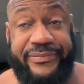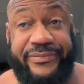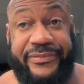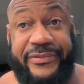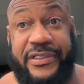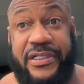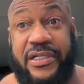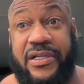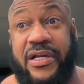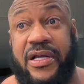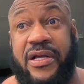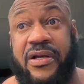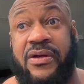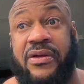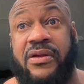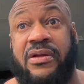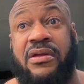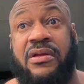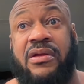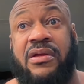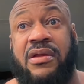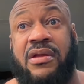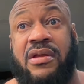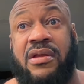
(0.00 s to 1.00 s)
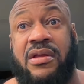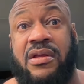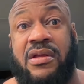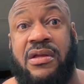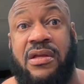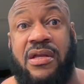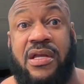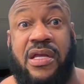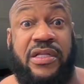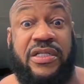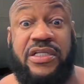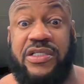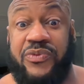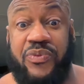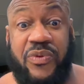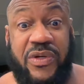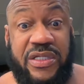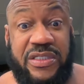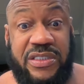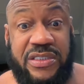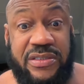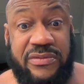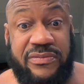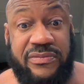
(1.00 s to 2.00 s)
You know, it just
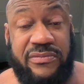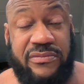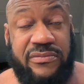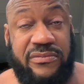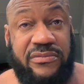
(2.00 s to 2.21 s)
wasn't.